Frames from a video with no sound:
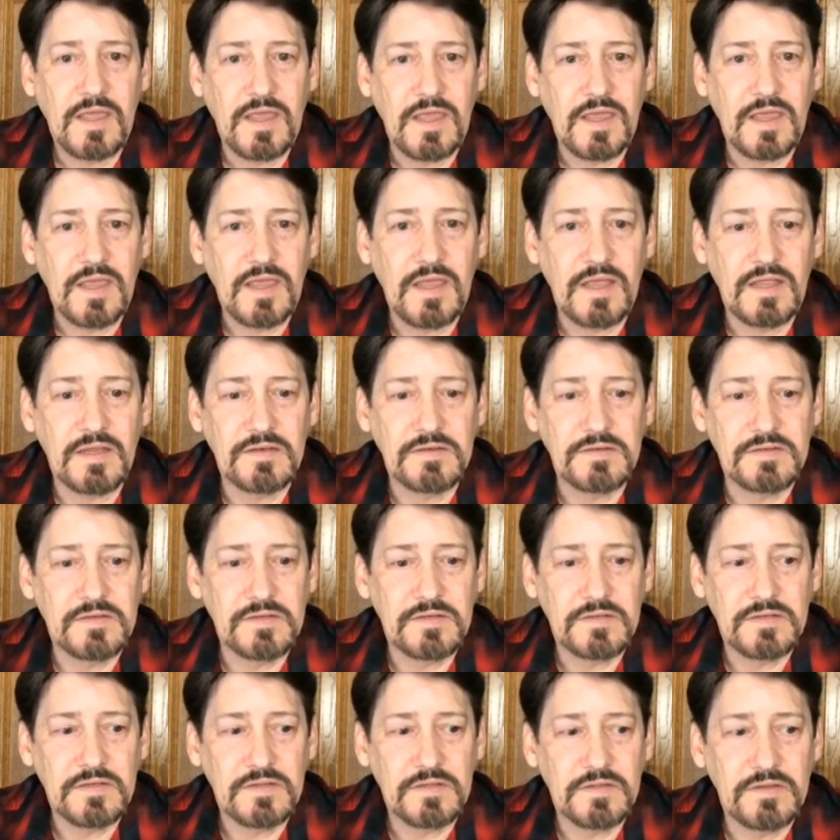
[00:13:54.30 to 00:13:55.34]
and
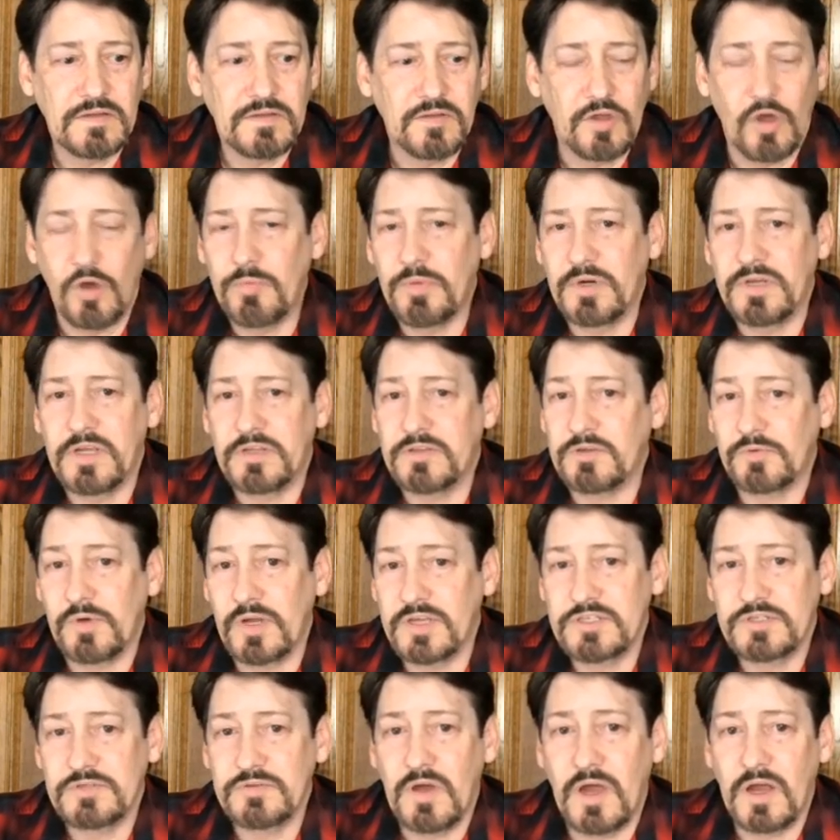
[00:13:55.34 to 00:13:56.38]
nobody at the
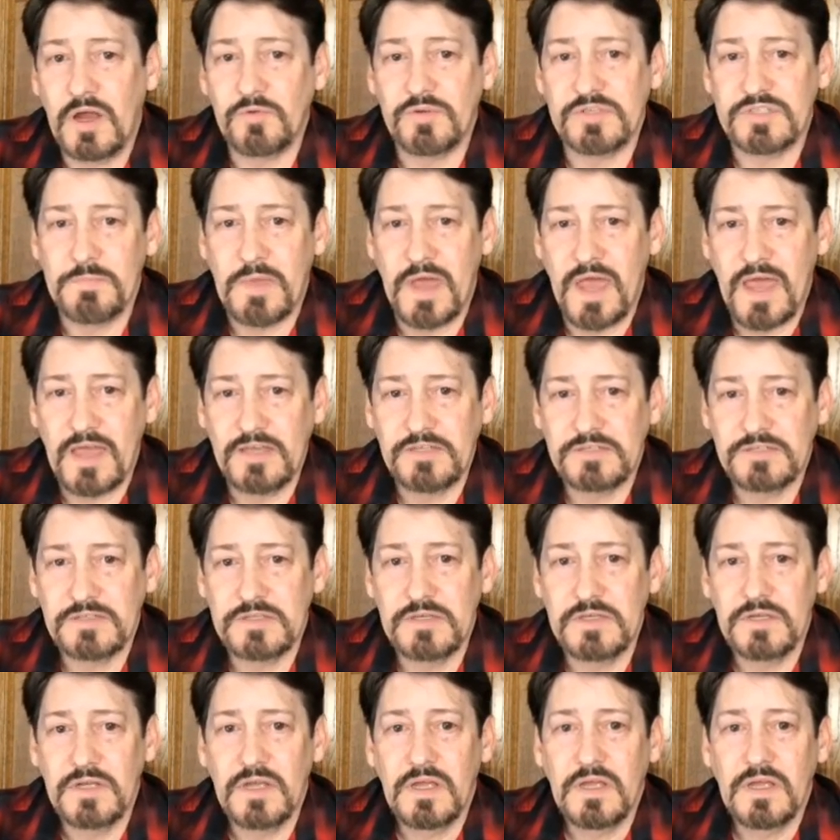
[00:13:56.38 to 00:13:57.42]
restaurant was masked.